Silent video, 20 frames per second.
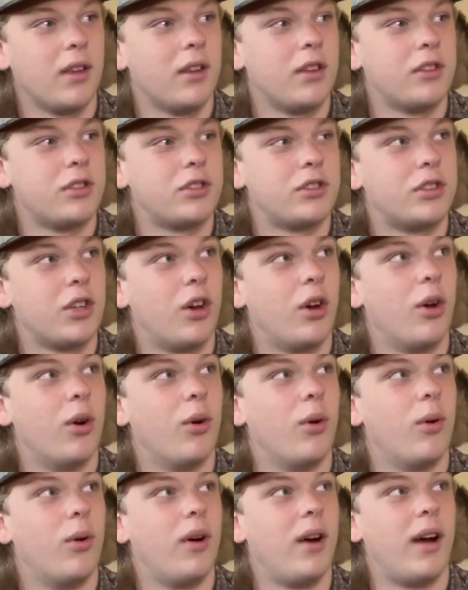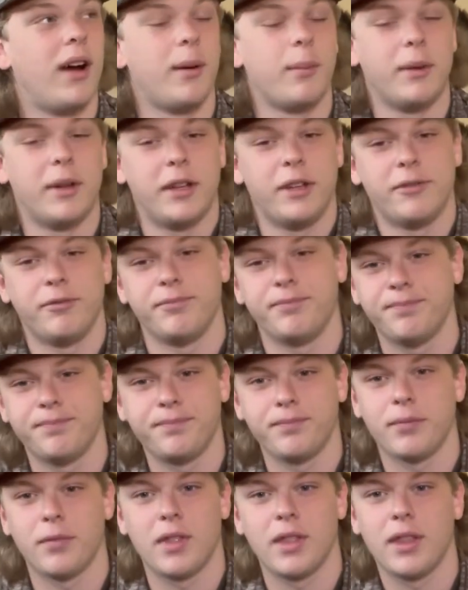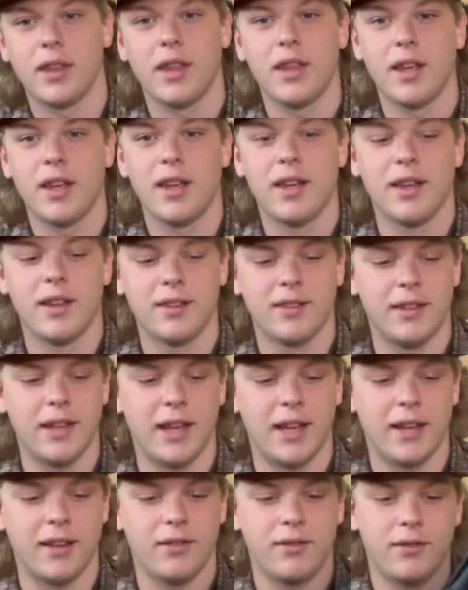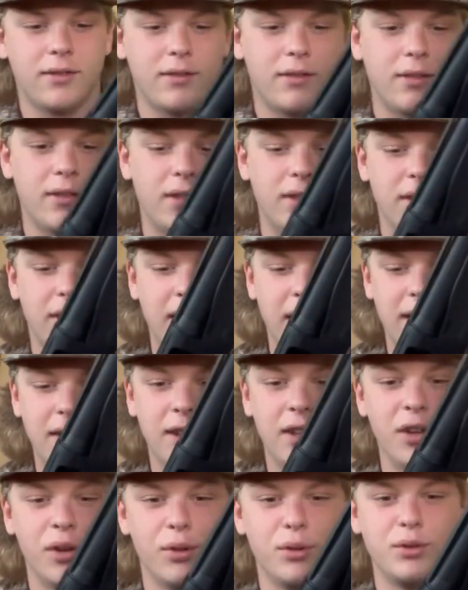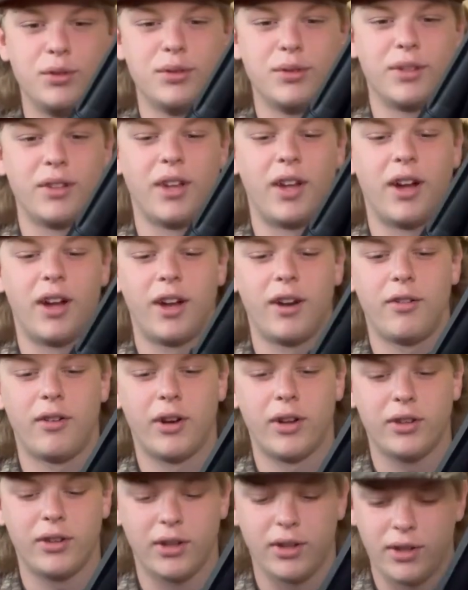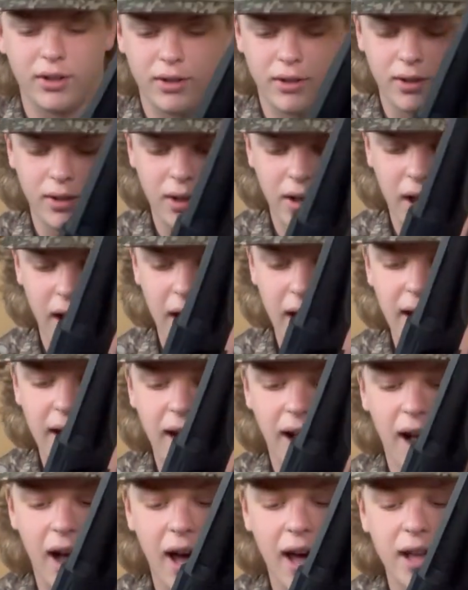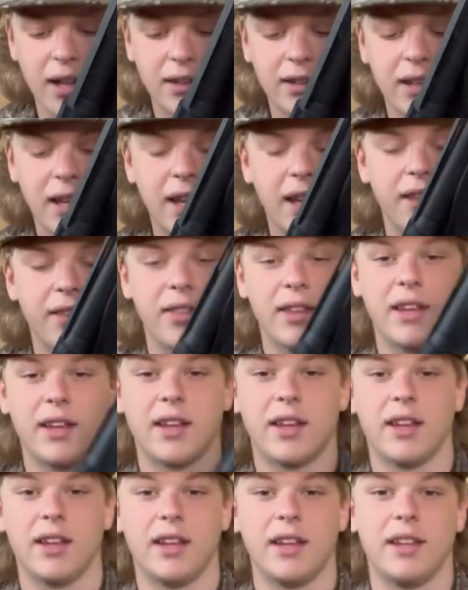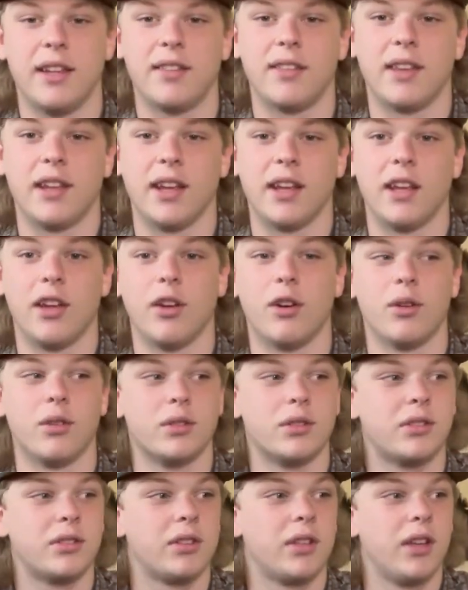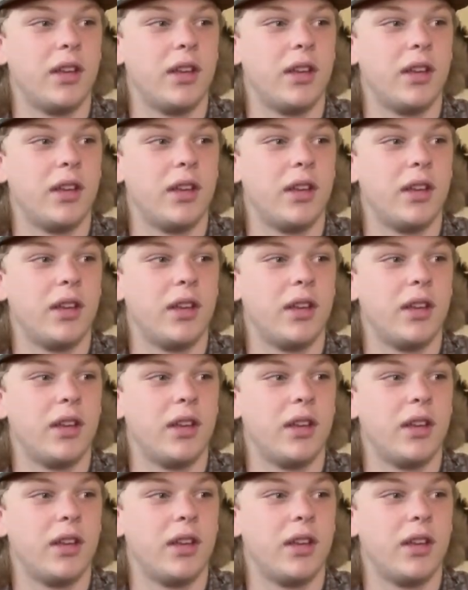So, I mean, that tells you a lot right there. And I can't think of anything else